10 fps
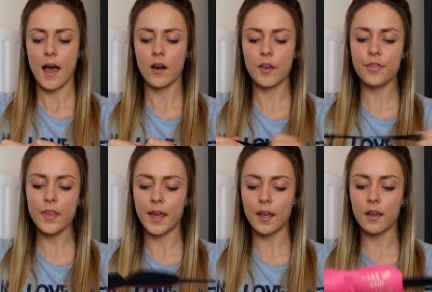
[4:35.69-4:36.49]
And I
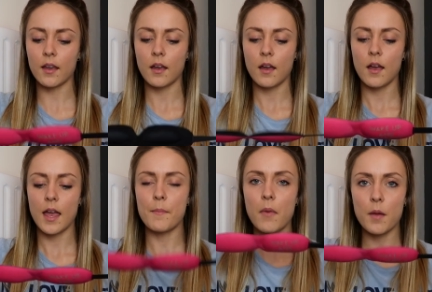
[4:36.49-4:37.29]
think
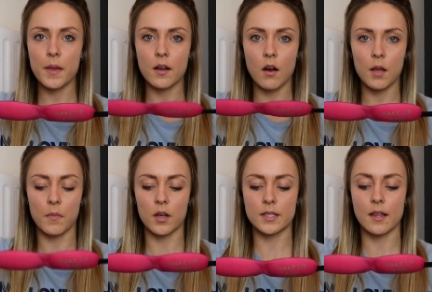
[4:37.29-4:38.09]
it might be an eye
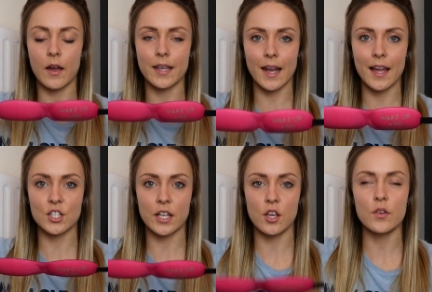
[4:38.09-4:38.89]
mask that I can
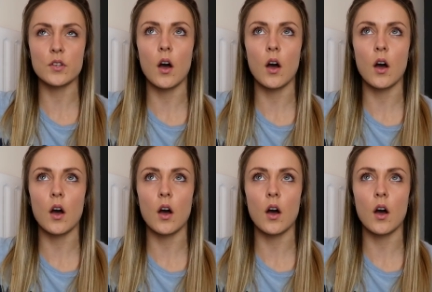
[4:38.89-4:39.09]
actually use.